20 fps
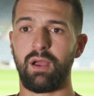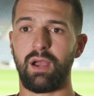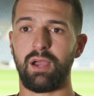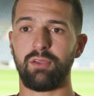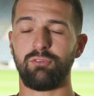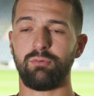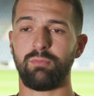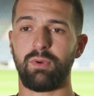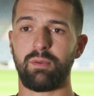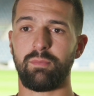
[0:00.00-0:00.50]

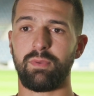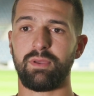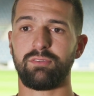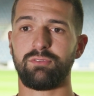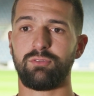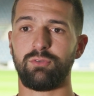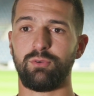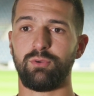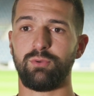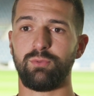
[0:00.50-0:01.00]
I do my
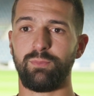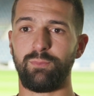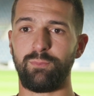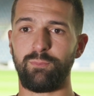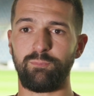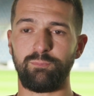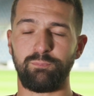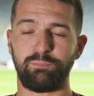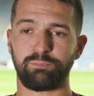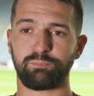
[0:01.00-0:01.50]
best to
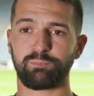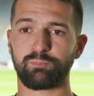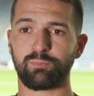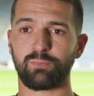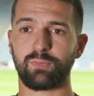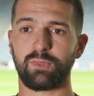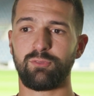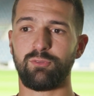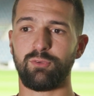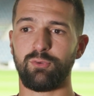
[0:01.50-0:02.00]

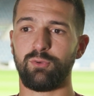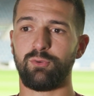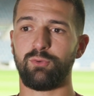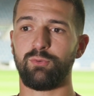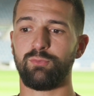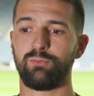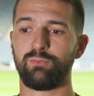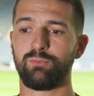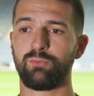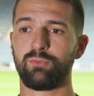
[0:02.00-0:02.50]

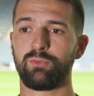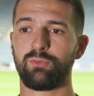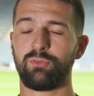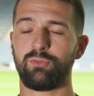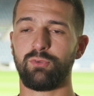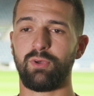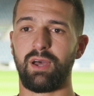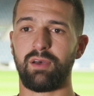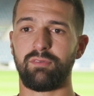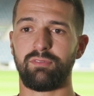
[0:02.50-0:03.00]

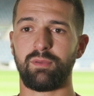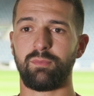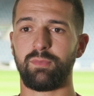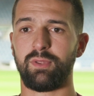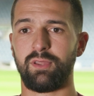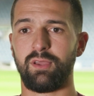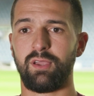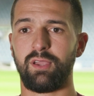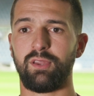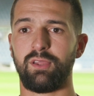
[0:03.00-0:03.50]
have them
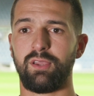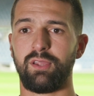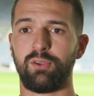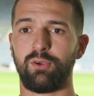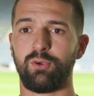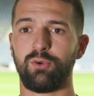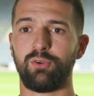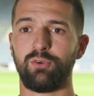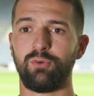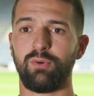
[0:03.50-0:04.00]
in
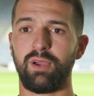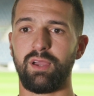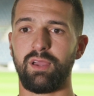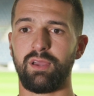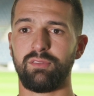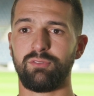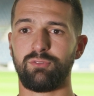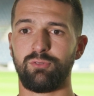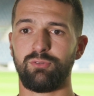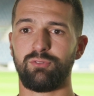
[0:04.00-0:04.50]
a good way,
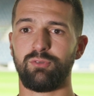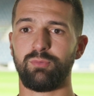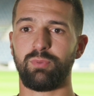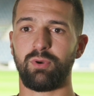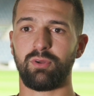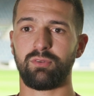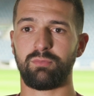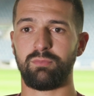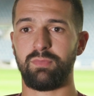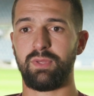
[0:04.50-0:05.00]
and to
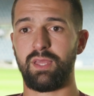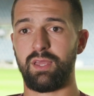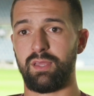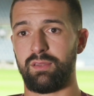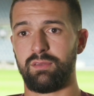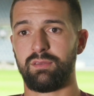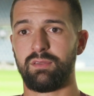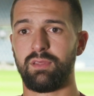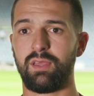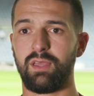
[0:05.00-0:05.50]
support me
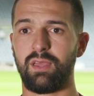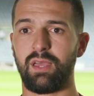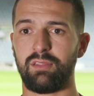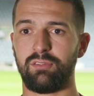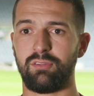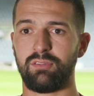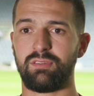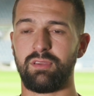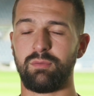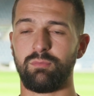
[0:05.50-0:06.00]
and
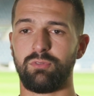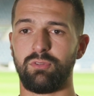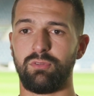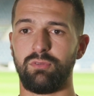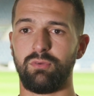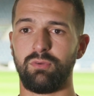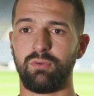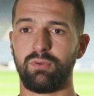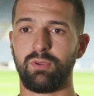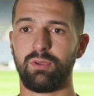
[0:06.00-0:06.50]
the team to
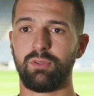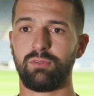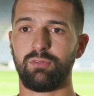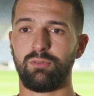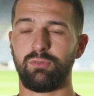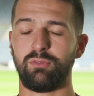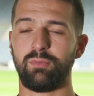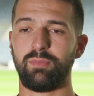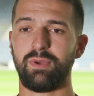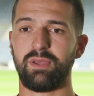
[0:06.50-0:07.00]
do
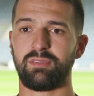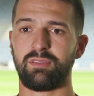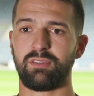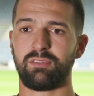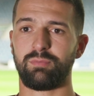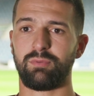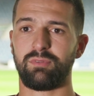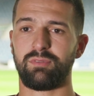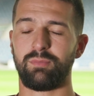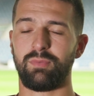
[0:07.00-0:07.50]
the best
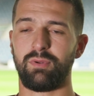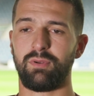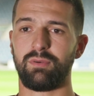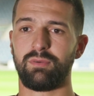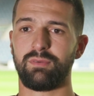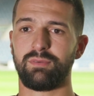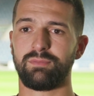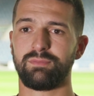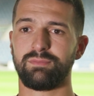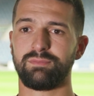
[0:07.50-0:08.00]
as possible.